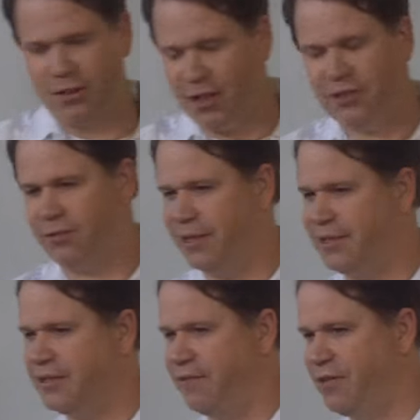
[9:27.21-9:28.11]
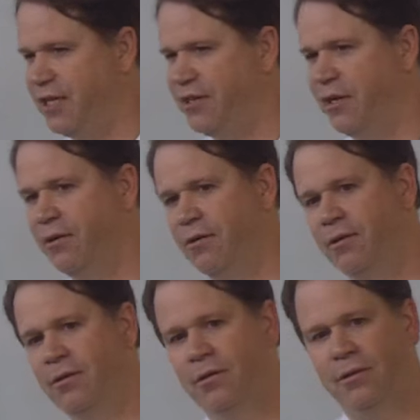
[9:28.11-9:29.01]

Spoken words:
consequences if they don't,